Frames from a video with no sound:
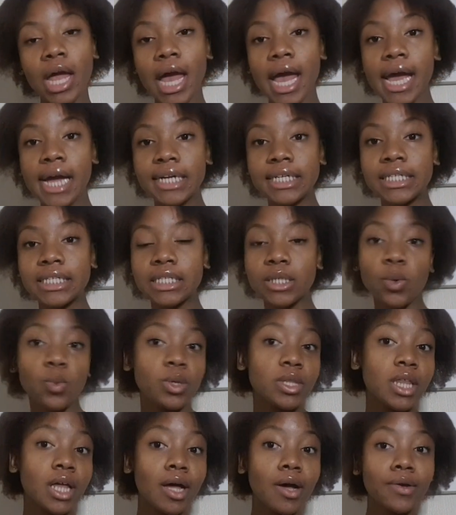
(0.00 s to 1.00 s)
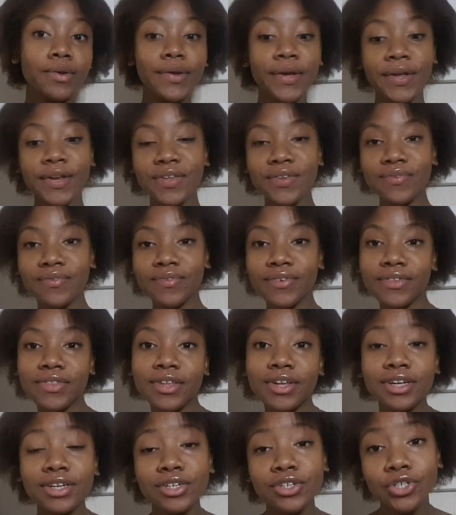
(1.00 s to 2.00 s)
and without any
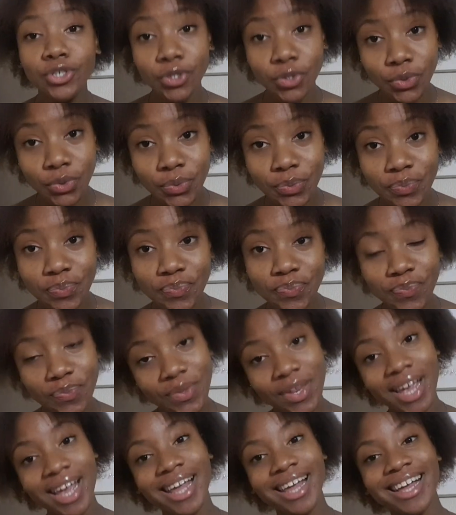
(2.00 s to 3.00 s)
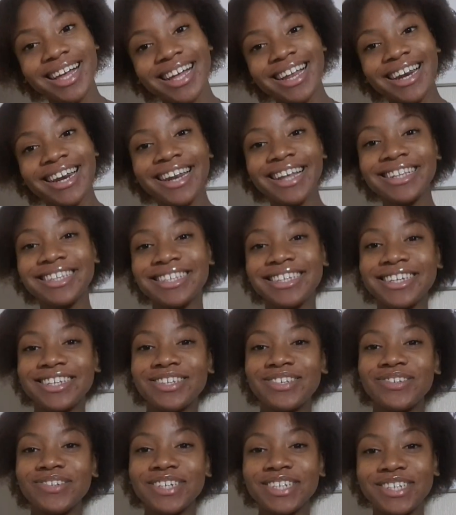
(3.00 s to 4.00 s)
further ado let's get
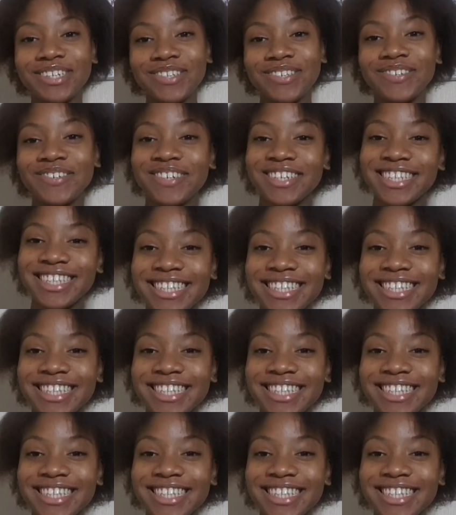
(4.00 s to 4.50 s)
straight into